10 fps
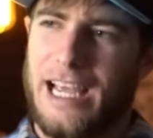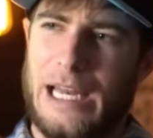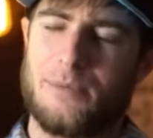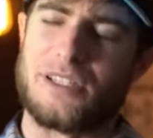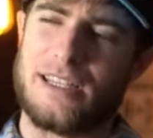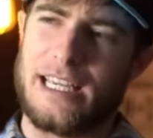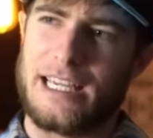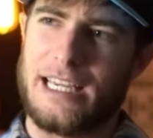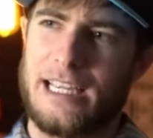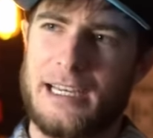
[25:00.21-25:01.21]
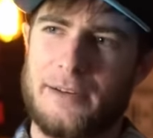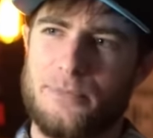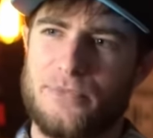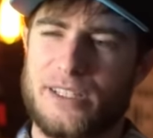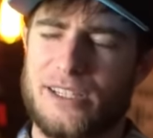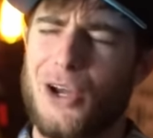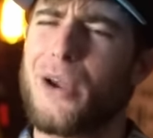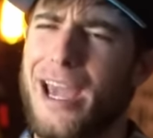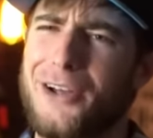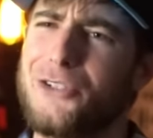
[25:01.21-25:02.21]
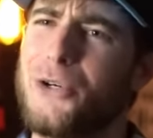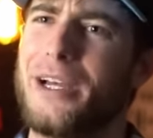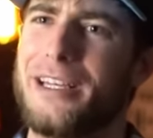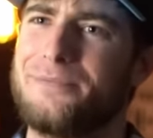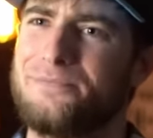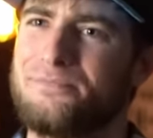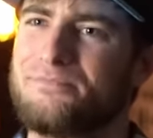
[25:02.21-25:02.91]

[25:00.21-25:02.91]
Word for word: And I'm just thinking, I say, okay, I'll do it.